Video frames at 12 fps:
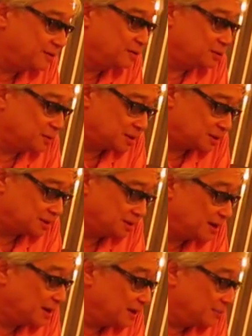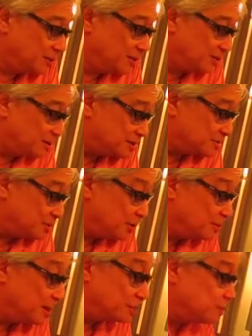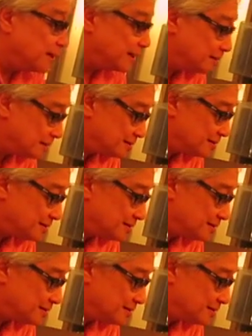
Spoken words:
good question, because it's all about practice.